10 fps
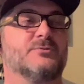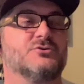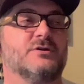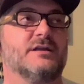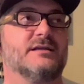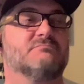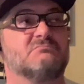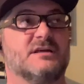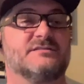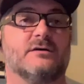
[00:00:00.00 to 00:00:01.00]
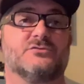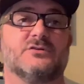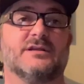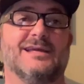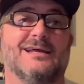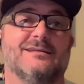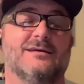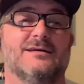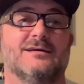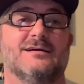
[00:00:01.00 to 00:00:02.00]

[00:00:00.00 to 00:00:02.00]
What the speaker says: opportunity as I was going to get.